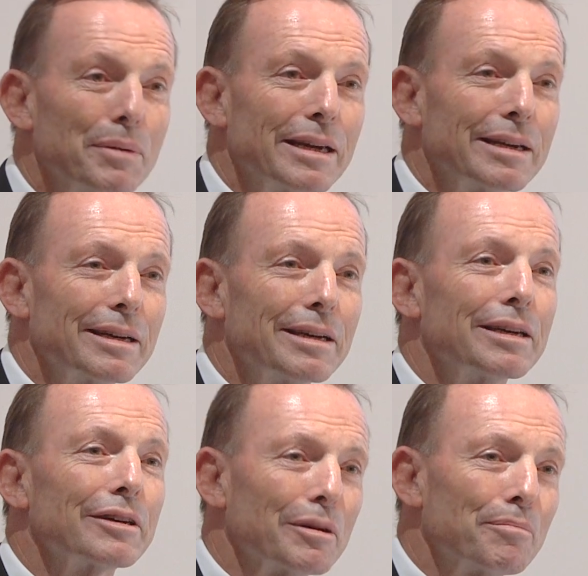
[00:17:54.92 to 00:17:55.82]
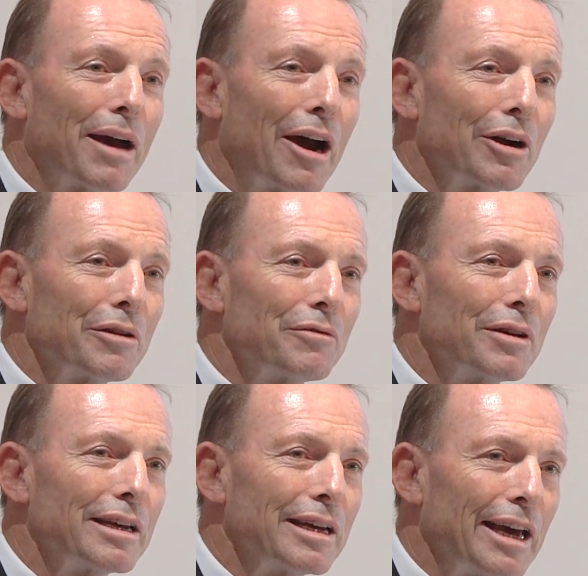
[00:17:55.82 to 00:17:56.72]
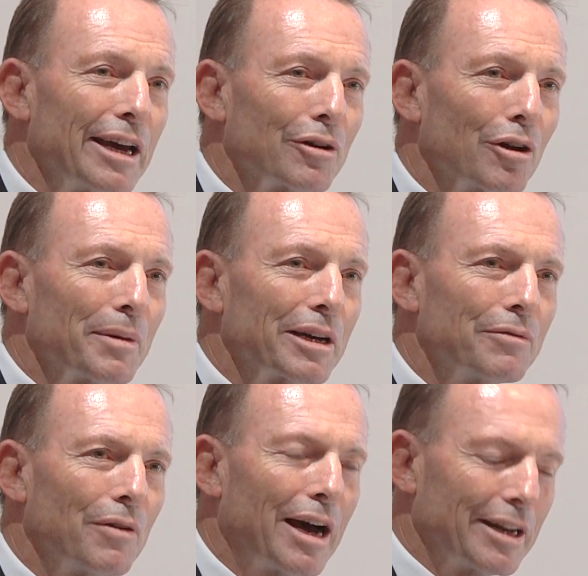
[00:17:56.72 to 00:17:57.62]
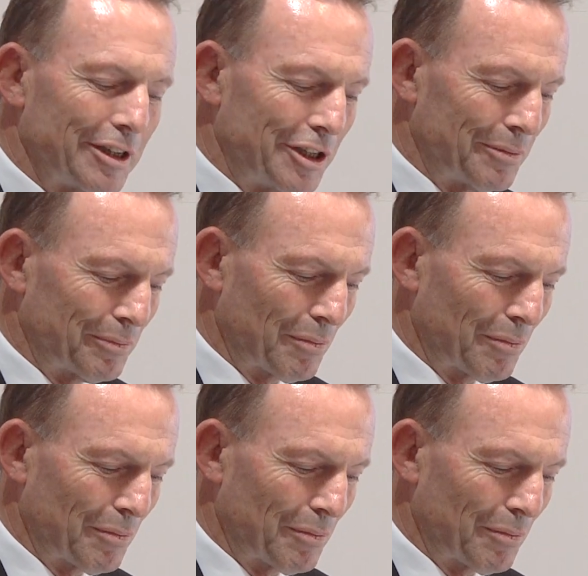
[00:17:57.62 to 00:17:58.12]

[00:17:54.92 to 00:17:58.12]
big comparative economic advantage.